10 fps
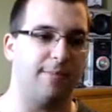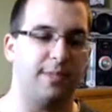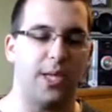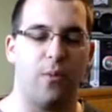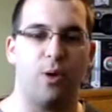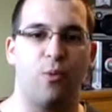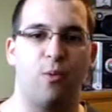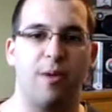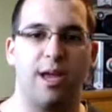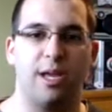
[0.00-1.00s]
someone will
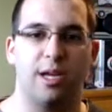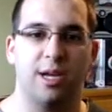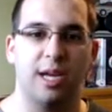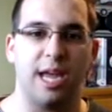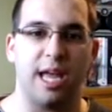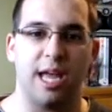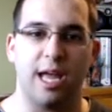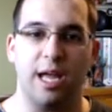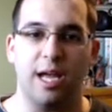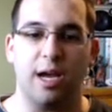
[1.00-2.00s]
make
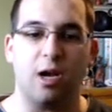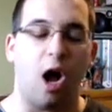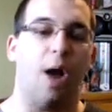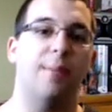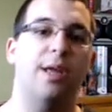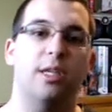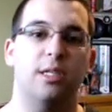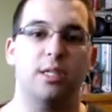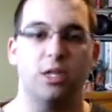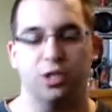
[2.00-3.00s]
a comment
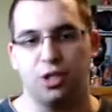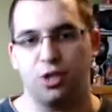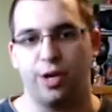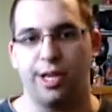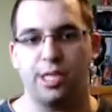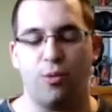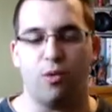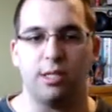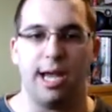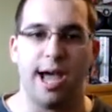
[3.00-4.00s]
in Search and Destroy, like someone
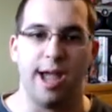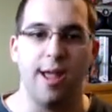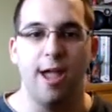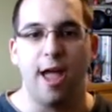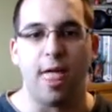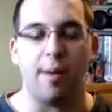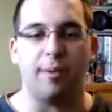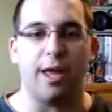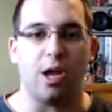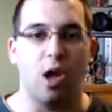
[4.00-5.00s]
will die and be
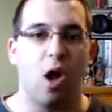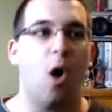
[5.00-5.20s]
like,